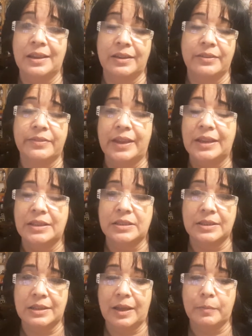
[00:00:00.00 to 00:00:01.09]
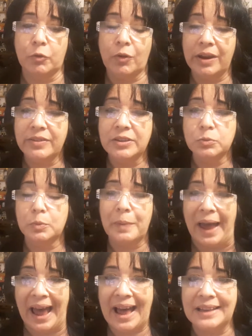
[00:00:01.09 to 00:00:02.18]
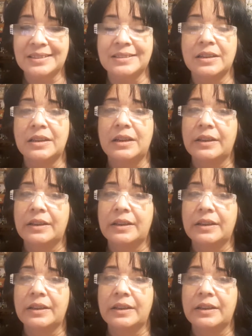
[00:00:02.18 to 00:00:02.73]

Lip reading: give into them. Cravings will pass,